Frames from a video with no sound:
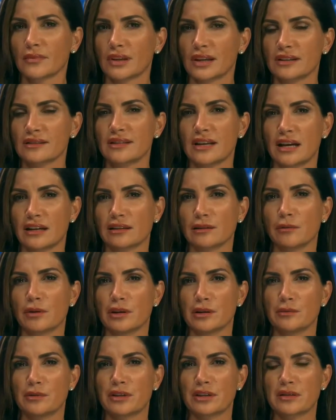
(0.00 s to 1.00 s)
Exactly what
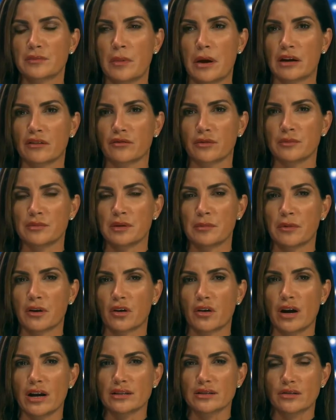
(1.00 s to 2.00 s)
you would expect from
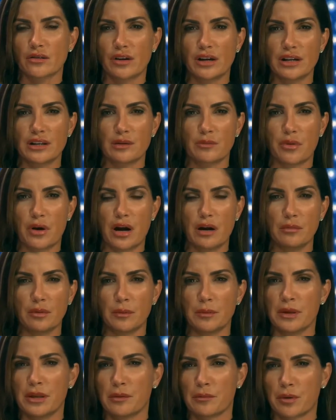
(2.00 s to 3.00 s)
Democrats, creating the
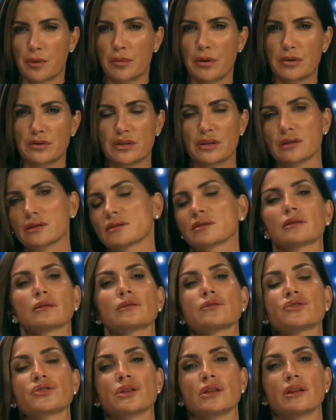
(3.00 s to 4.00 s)
problem and then proposing a
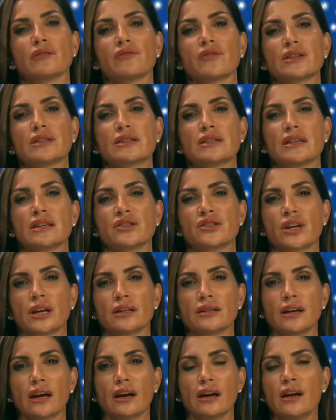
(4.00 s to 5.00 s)
solution that fits the
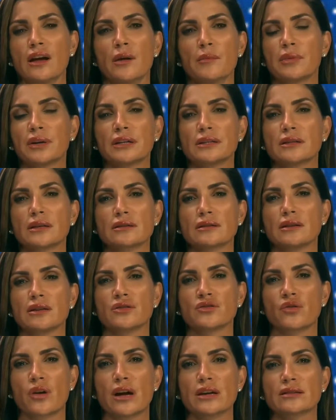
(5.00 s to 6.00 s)
agenda. But it doesn't
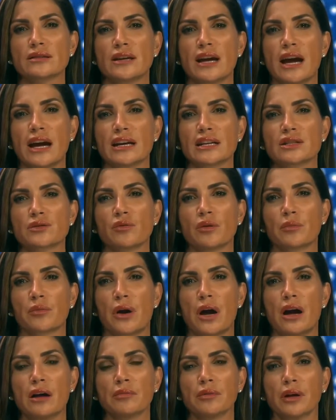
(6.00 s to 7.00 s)
address the actual
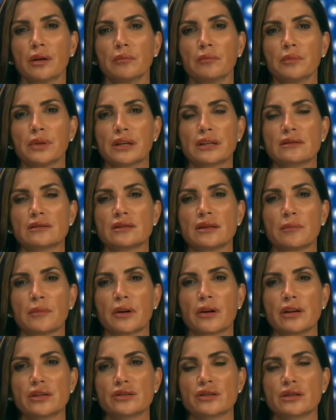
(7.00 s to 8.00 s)
problem because
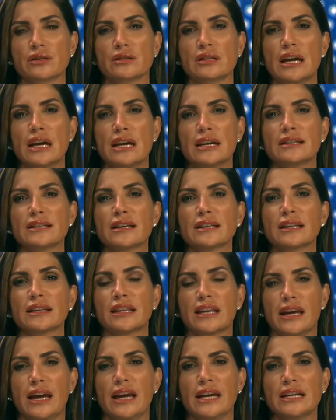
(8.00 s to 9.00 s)
Democrats just, it's not that
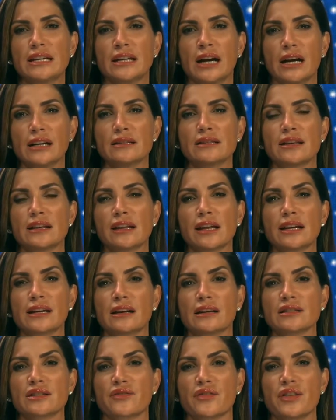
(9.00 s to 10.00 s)
they hate guns, they like
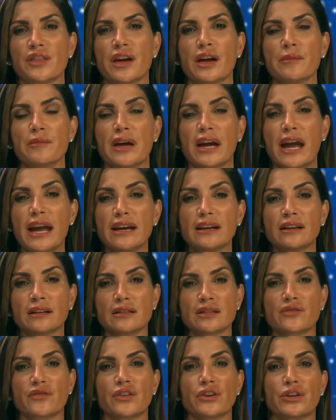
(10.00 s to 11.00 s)
guns for them, they hate
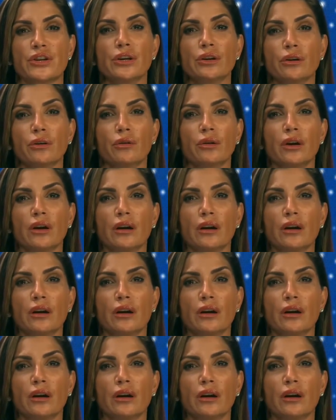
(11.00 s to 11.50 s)
guns for you.